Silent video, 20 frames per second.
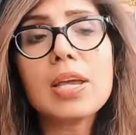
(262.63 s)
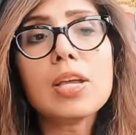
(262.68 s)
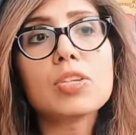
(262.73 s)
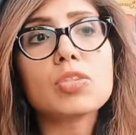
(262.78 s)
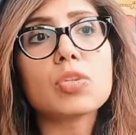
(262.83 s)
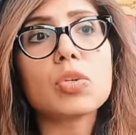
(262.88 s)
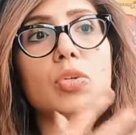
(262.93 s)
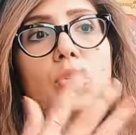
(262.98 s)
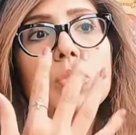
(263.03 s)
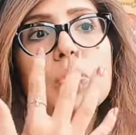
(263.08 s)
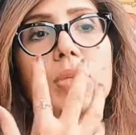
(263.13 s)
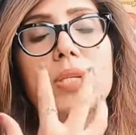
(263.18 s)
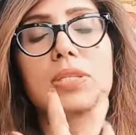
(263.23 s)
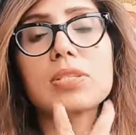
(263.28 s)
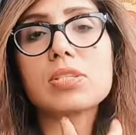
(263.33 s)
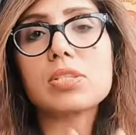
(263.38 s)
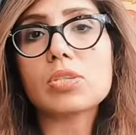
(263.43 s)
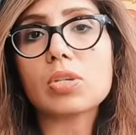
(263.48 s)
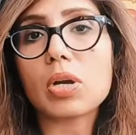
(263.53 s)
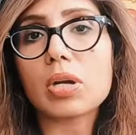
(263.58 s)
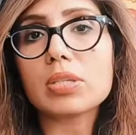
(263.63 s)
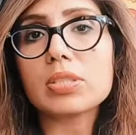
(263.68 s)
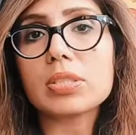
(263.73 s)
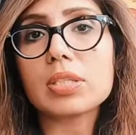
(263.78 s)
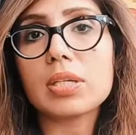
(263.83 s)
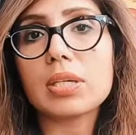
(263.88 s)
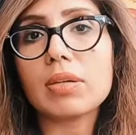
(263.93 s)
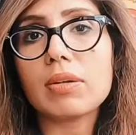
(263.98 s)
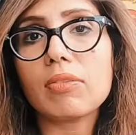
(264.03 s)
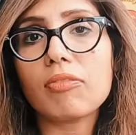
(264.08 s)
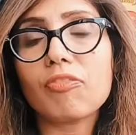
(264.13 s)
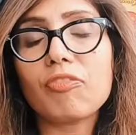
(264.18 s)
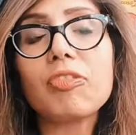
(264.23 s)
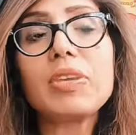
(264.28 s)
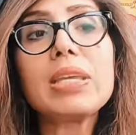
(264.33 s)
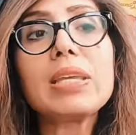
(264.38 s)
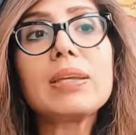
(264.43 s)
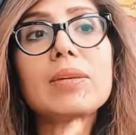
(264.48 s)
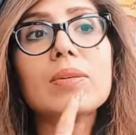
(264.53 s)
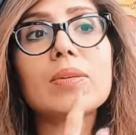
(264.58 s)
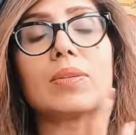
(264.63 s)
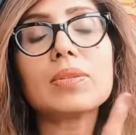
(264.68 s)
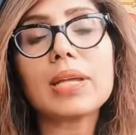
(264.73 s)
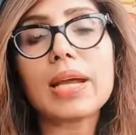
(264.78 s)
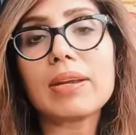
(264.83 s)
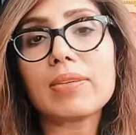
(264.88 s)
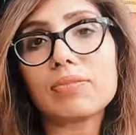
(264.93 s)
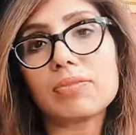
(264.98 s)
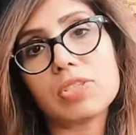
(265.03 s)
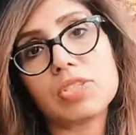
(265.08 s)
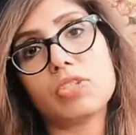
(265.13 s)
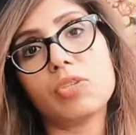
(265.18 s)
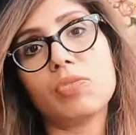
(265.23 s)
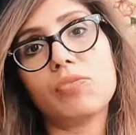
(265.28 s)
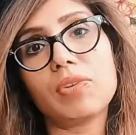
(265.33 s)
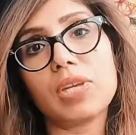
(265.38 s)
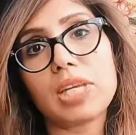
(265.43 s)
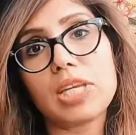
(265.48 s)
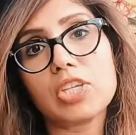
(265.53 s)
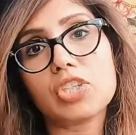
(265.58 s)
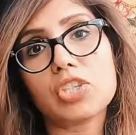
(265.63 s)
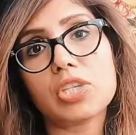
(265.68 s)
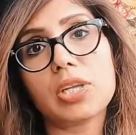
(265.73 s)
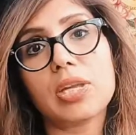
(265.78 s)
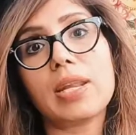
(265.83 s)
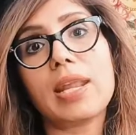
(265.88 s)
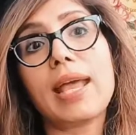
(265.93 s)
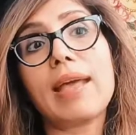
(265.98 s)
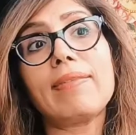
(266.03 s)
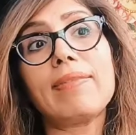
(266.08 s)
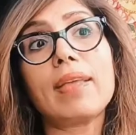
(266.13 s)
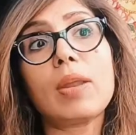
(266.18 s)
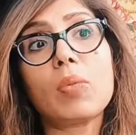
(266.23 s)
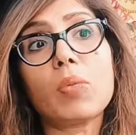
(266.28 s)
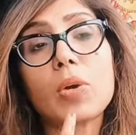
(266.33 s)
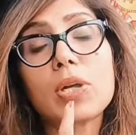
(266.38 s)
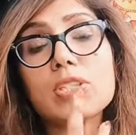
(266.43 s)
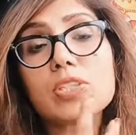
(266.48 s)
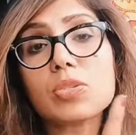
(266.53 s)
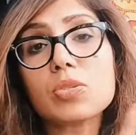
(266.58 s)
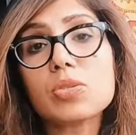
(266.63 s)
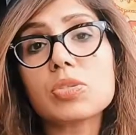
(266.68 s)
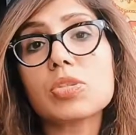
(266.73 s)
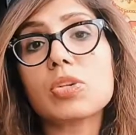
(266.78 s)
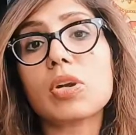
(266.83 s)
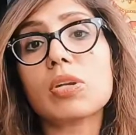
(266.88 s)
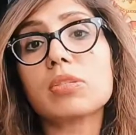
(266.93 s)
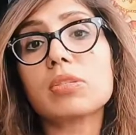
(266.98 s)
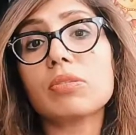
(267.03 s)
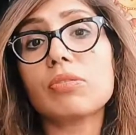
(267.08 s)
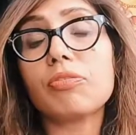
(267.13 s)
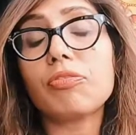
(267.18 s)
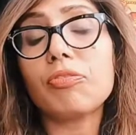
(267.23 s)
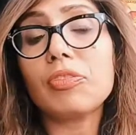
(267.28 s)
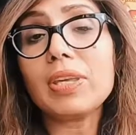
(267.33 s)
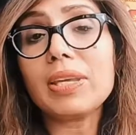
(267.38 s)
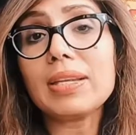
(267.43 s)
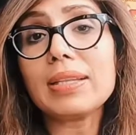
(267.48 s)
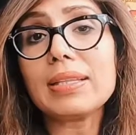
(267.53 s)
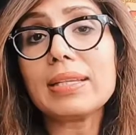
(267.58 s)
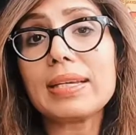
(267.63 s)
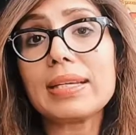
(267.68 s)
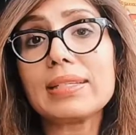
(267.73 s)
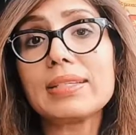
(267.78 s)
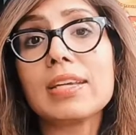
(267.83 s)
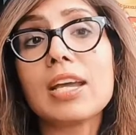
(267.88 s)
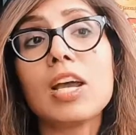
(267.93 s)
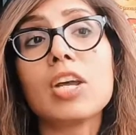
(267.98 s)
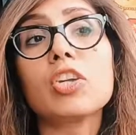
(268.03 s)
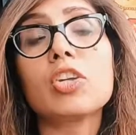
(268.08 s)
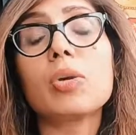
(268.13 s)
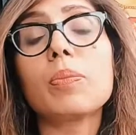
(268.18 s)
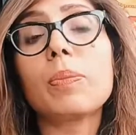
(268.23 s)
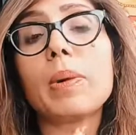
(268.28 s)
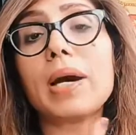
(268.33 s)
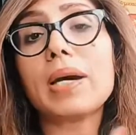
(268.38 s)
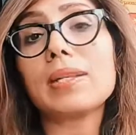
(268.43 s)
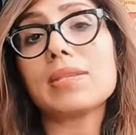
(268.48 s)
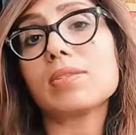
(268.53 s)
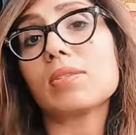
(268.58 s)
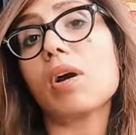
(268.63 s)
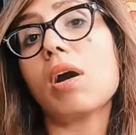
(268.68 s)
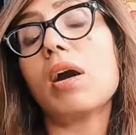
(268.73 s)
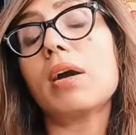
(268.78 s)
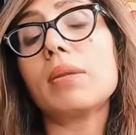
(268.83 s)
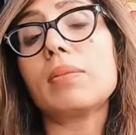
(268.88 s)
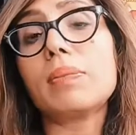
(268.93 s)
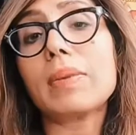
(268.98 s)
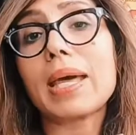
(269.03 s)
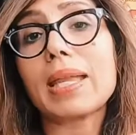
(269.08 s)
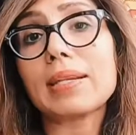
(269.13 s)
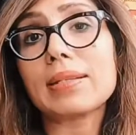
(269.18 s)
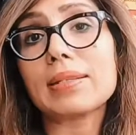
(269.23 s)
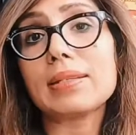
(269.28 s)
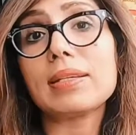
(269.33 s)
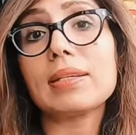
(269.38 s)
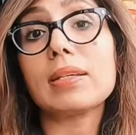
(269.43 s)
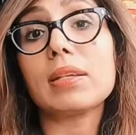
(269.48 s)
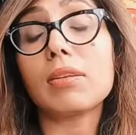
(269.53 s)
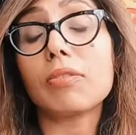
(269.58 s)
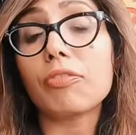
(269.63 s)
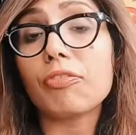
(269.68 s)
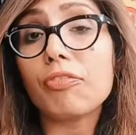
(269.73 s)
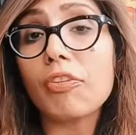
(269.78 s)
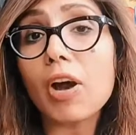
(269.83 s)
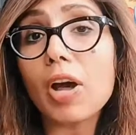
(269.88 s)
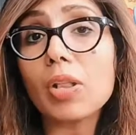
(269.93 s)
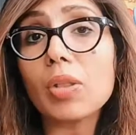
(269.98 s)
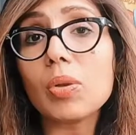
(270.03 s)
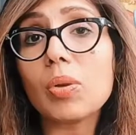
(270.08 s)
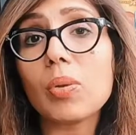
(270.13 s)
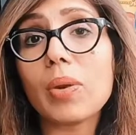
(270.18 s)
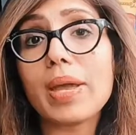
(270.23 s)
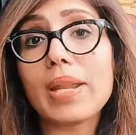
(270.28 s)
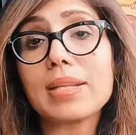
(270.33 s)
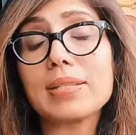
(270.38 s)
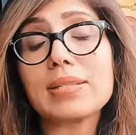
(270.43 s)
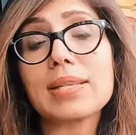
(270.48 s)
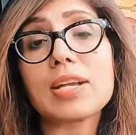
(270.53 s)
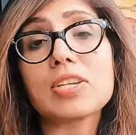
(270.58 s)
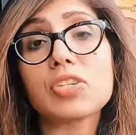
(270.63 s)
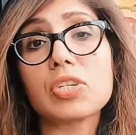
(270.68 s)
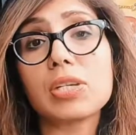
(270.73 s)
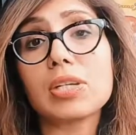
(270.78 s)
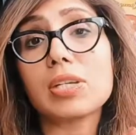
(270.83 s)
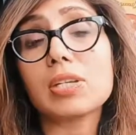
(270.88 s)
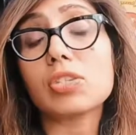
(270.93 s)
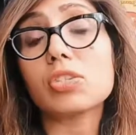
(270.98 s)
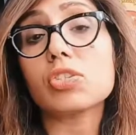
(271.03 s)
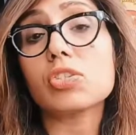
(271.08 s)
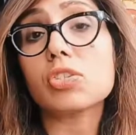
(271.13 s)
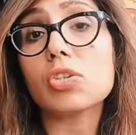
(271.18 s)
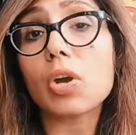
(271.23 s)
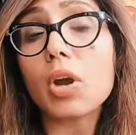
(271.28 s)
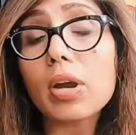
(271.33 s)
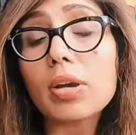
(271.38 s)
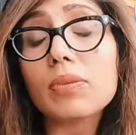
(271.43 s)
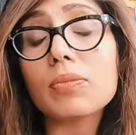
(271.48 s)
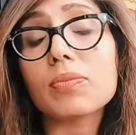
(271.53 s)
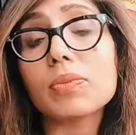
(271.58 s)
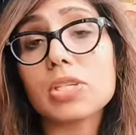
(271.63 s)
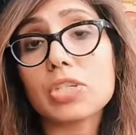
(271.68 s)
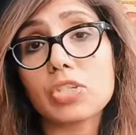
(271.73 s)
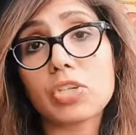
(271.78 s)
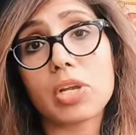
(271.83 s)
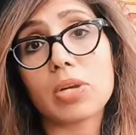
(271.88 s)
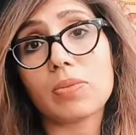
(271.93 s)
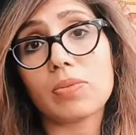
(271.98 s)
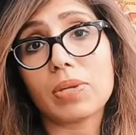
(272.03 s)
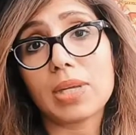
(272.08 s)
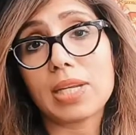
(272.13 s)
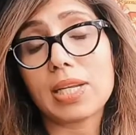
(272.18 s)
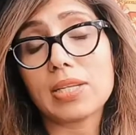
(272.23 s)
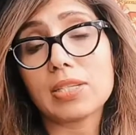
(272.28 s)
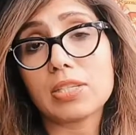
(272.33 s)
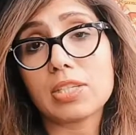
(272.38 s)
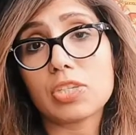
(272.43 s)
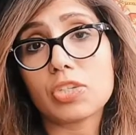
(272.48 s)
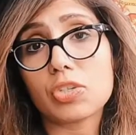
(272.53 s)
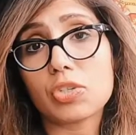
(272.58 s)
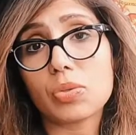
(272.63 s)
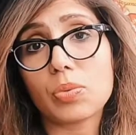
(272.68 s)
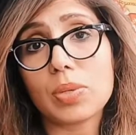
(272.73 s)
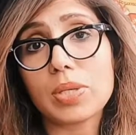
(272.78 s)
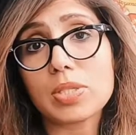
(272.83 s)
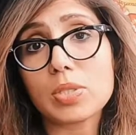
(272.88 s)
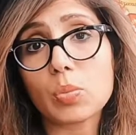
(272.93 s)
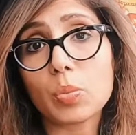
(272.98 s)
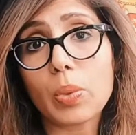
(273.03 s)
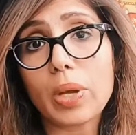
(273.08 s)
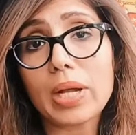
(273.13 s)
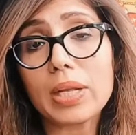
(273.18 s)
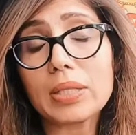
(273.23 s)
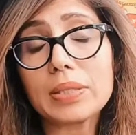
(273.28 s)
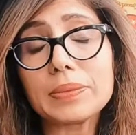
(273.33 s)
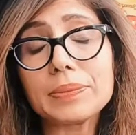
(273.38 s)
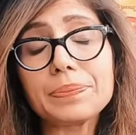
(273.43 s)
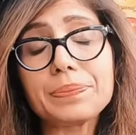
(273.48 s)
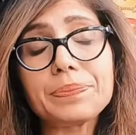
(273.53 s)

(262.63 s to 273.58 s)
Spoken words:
so you can start to feel that rejuvenation. And then once you start to feel it, your body's automatically going to follow, and it's actually going to start regenerating tissue as well.